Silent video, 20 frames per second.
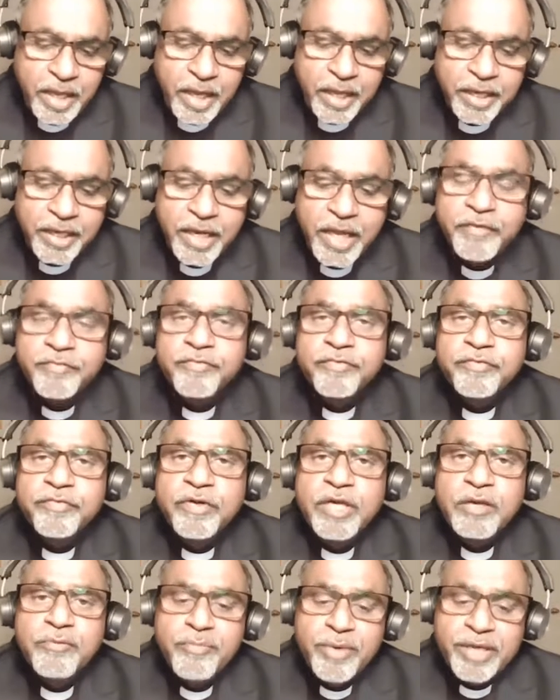and have
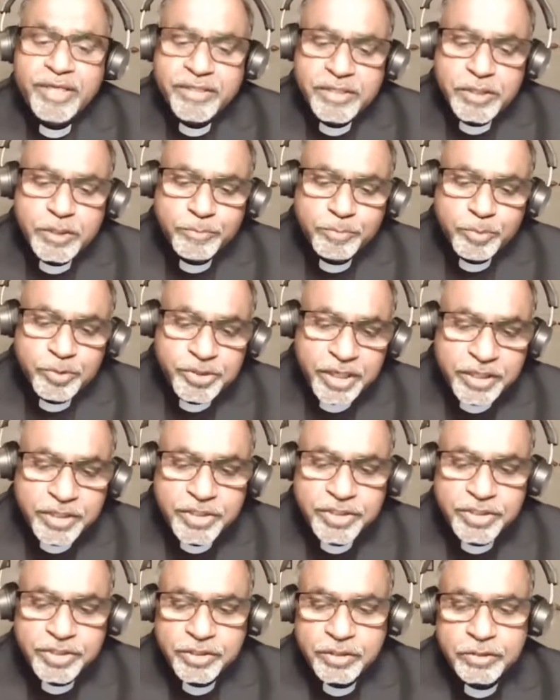immense
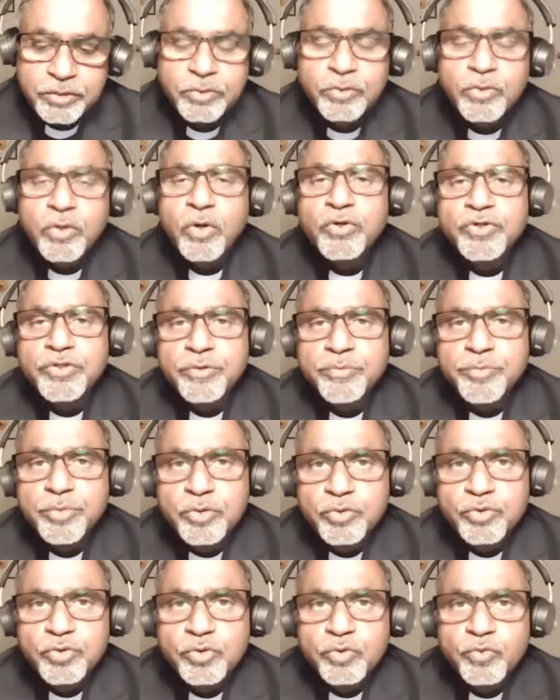potential to
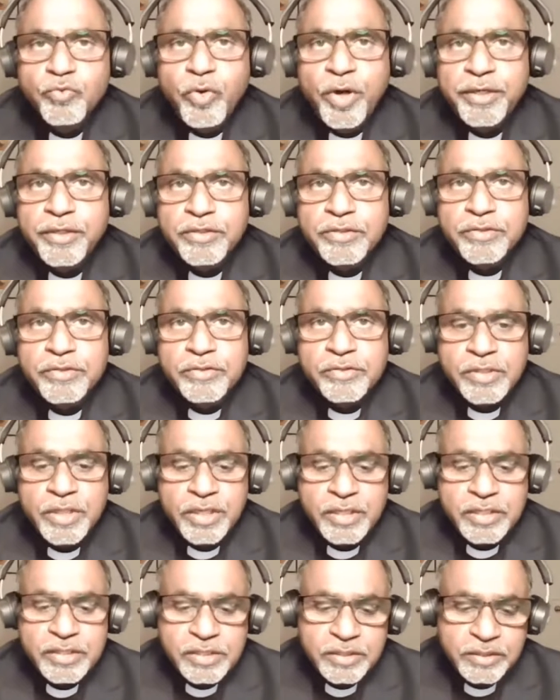contribute to wider
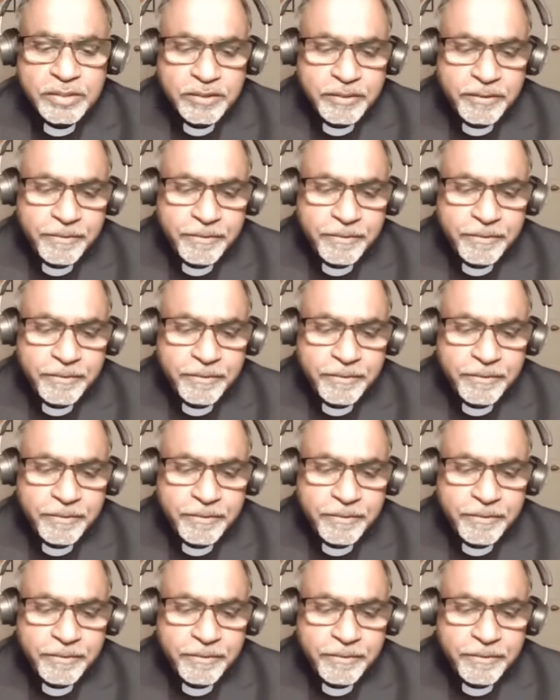society.